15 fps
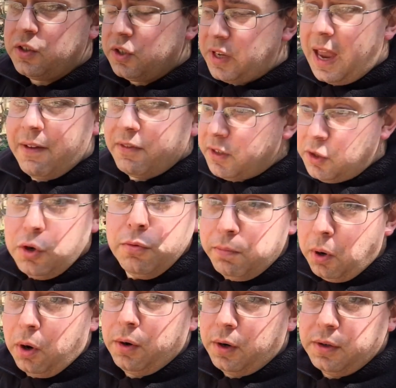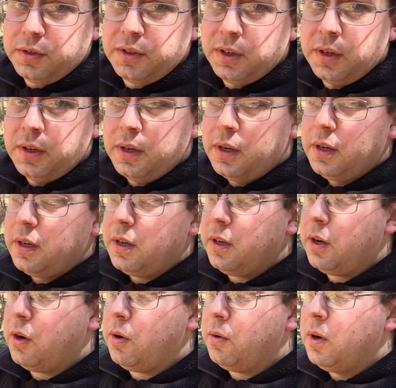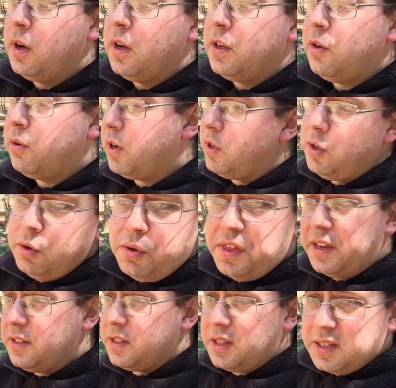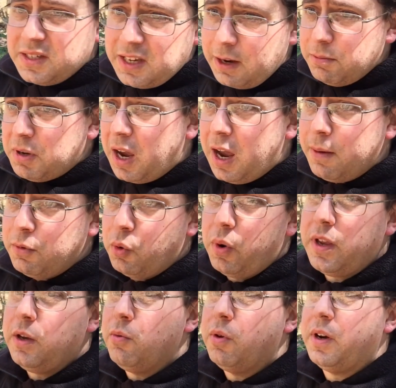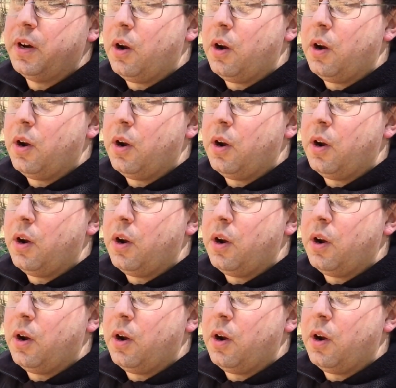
Just having 2 burners, you know, you can do things at the same time the way you would